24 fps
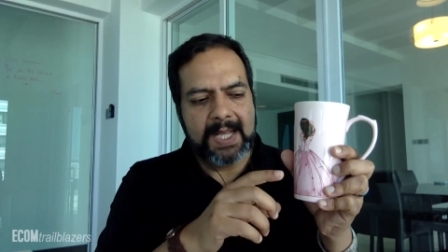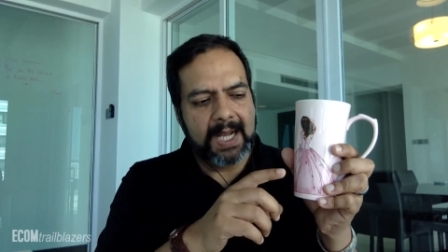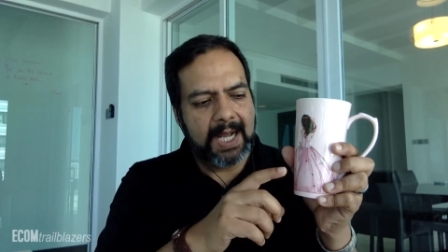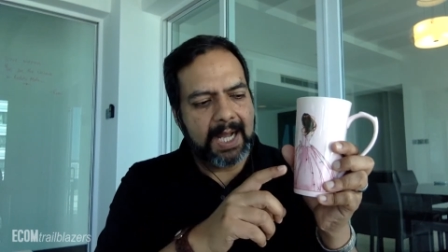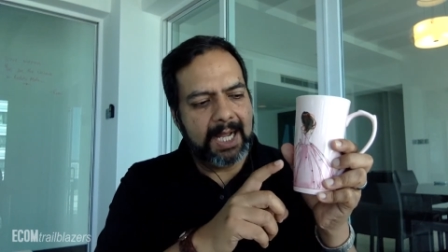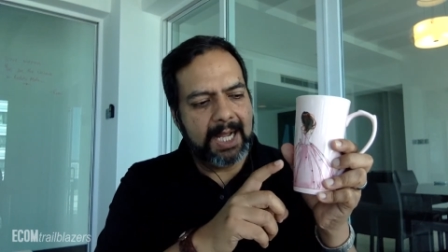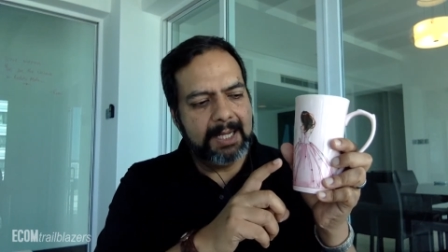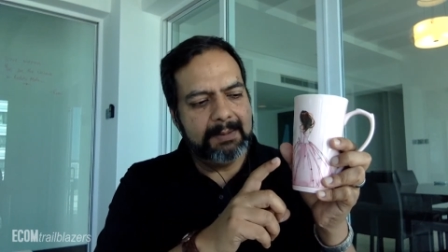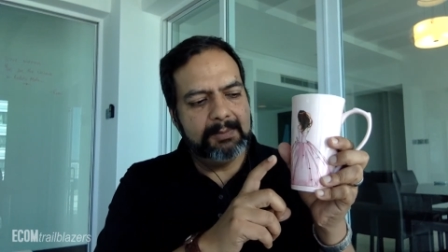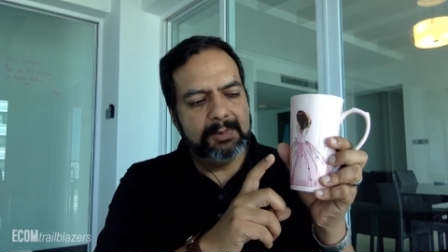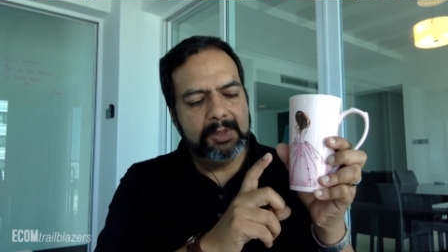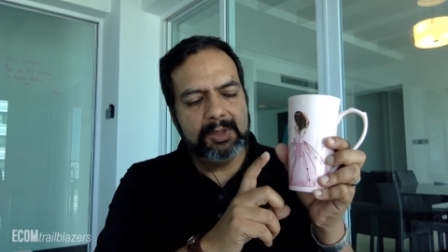
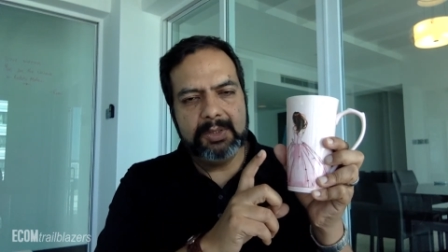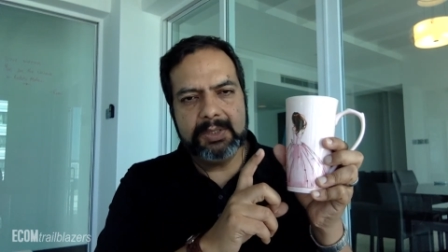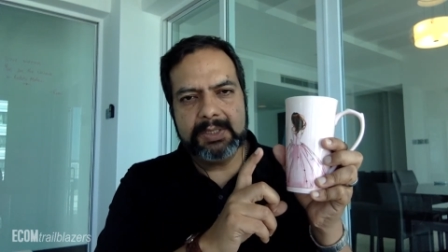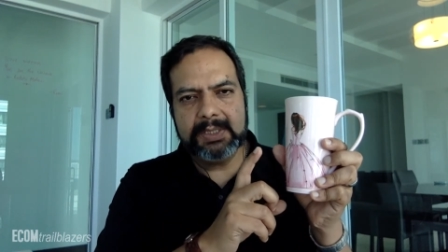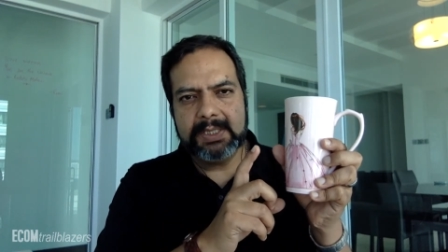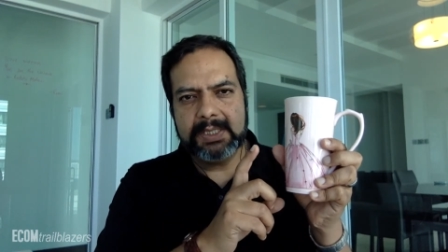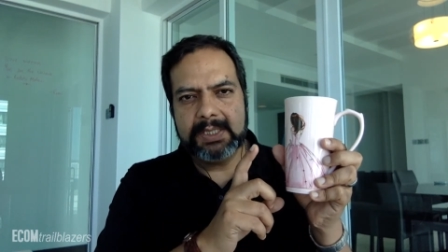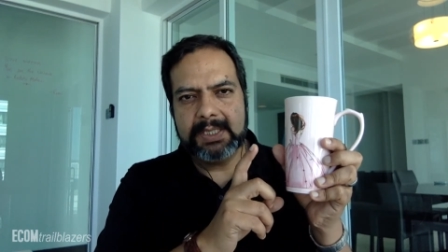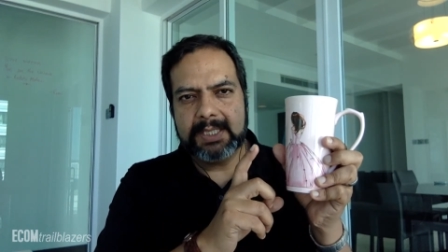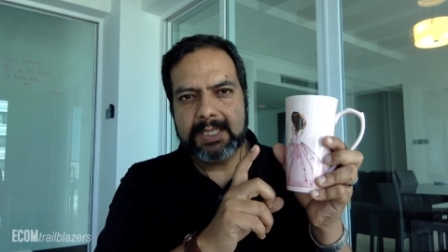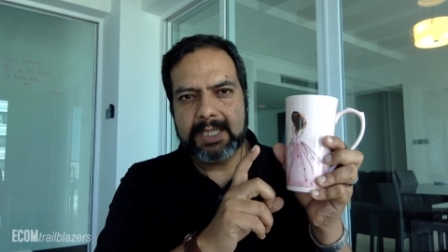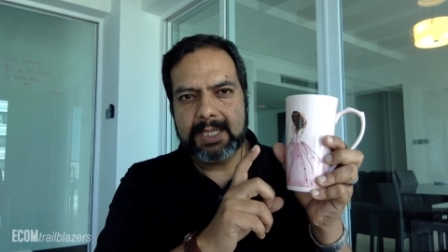I'm
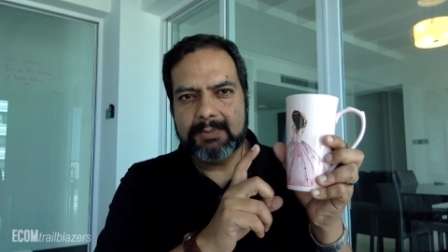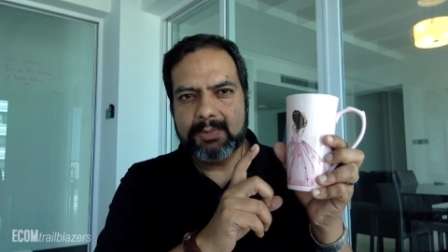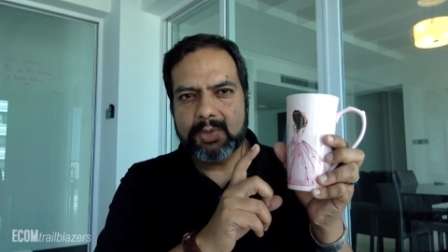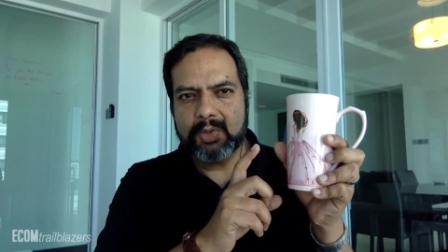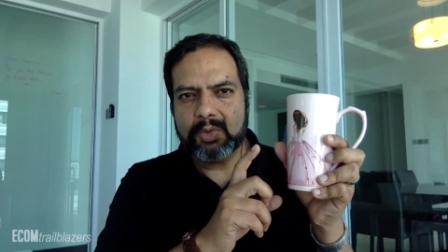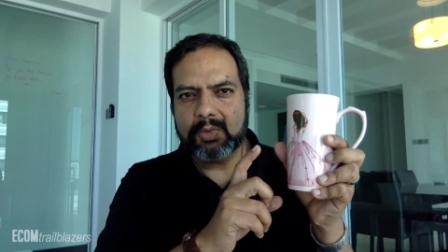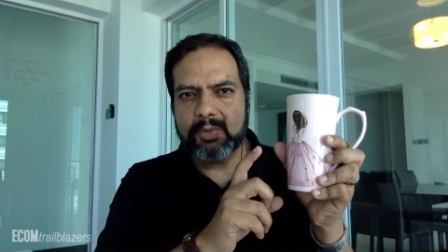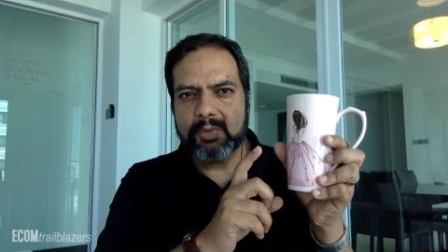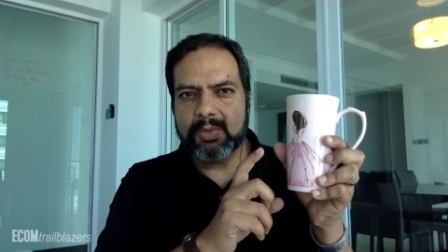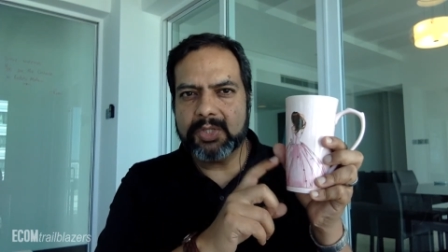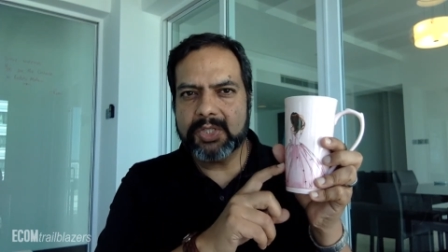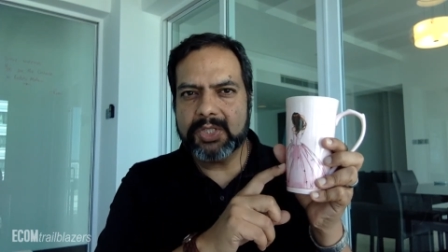looking and I'm
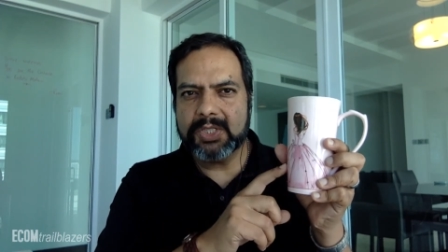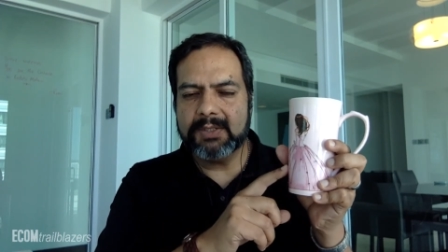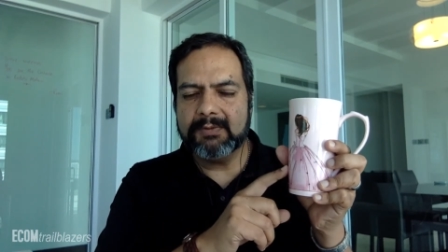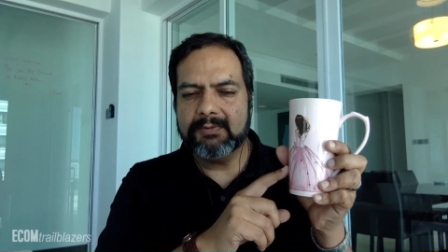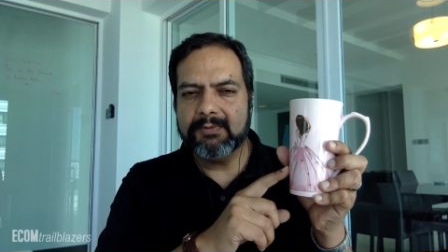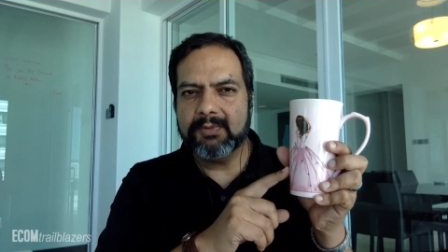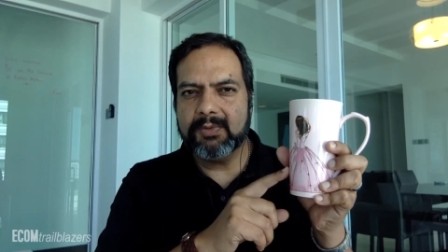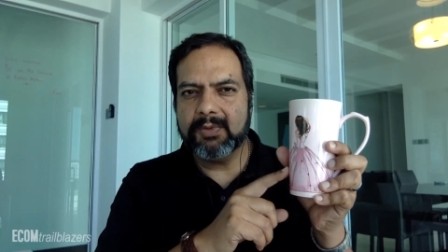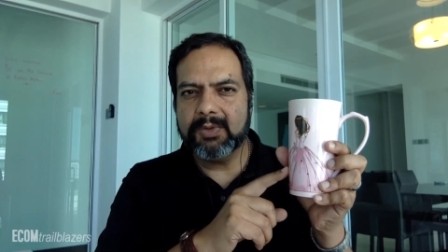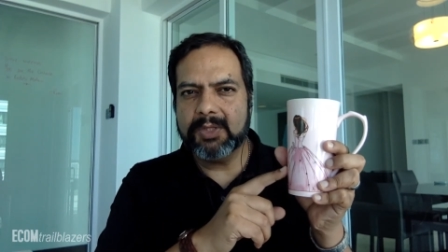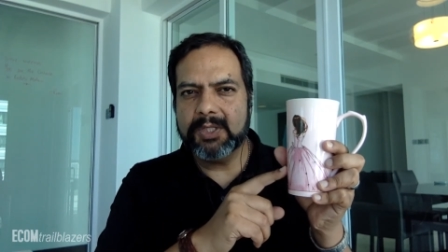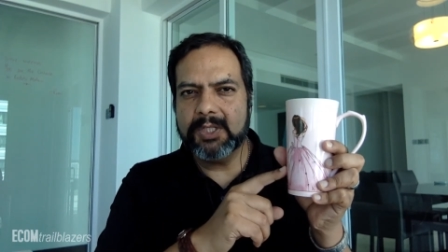sourcing
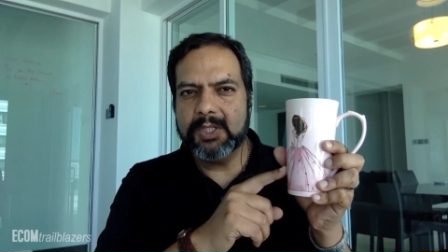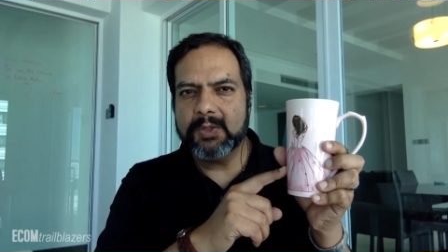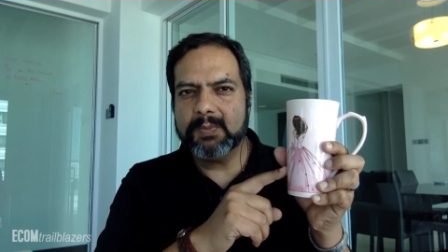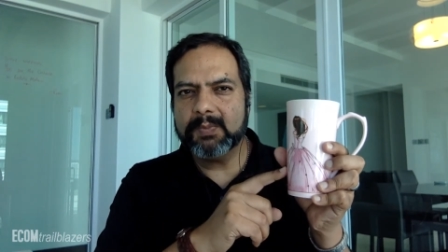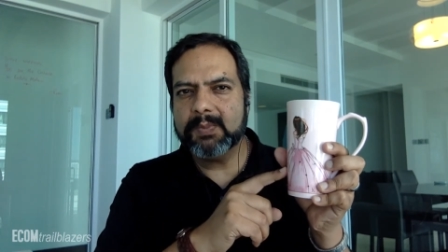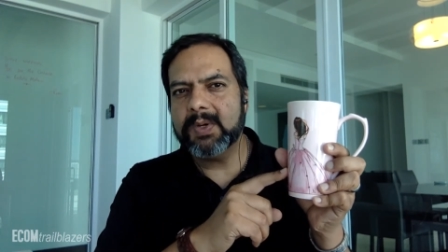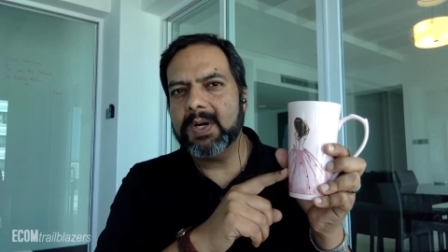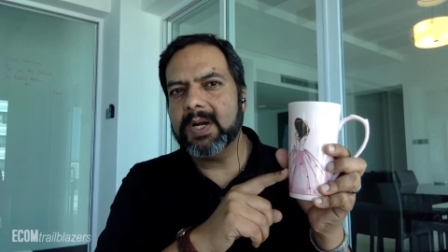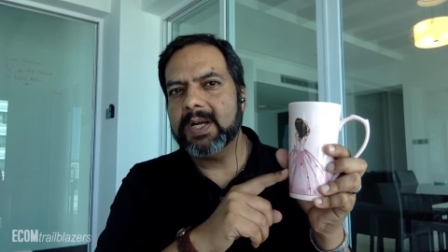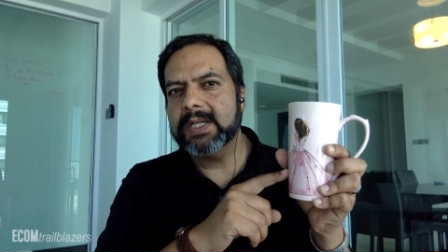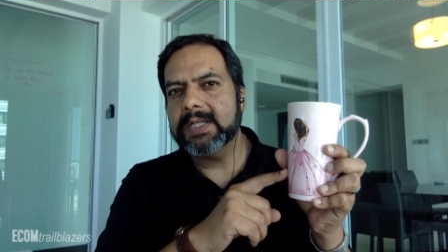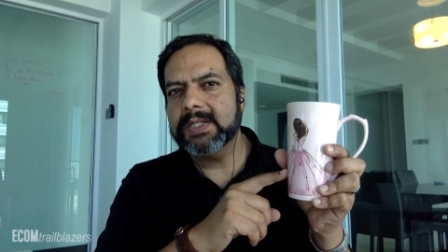for these
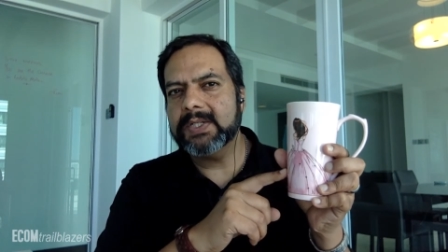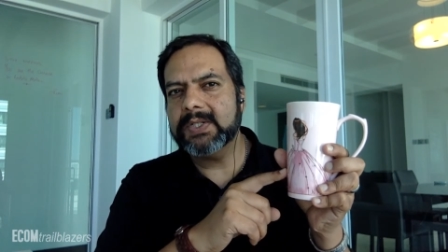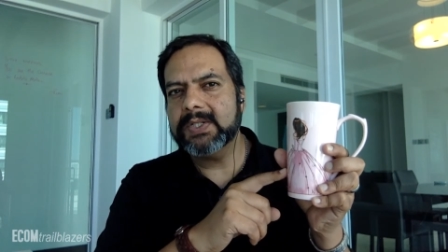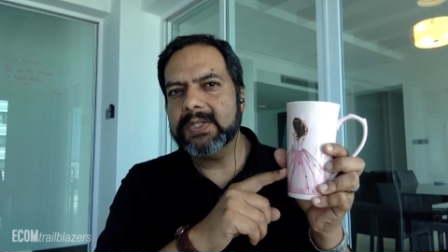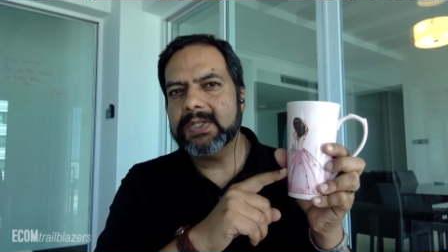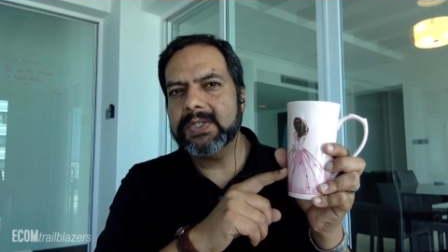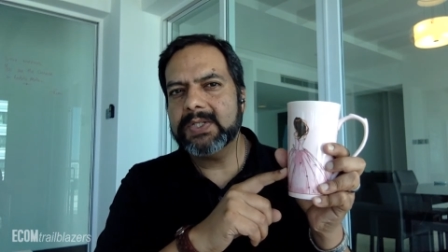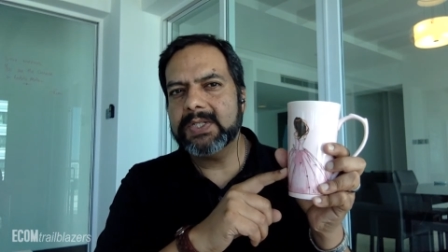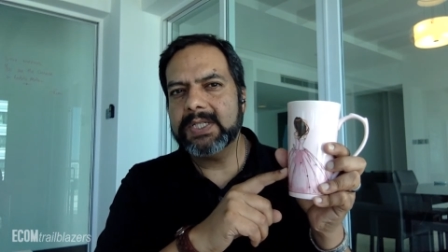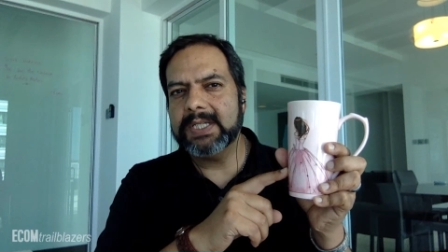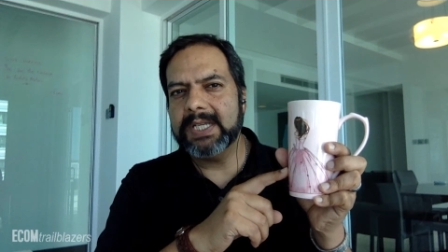products to see,